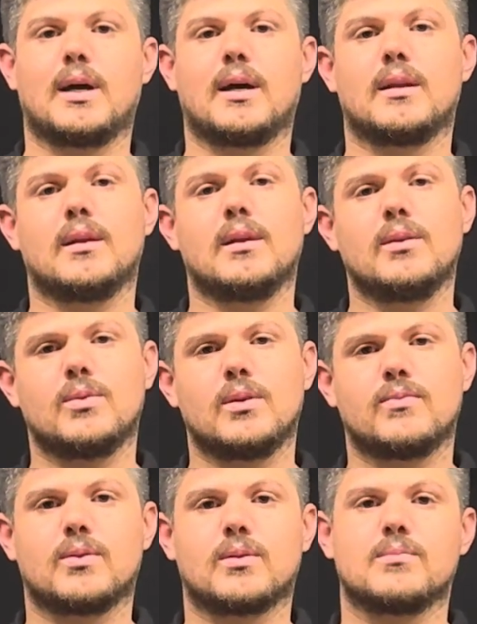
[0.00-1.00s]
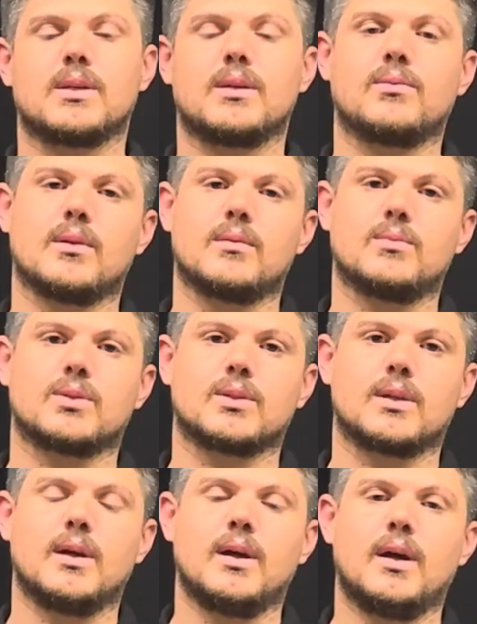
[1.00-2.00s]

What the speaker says: and non-uniform circular motion,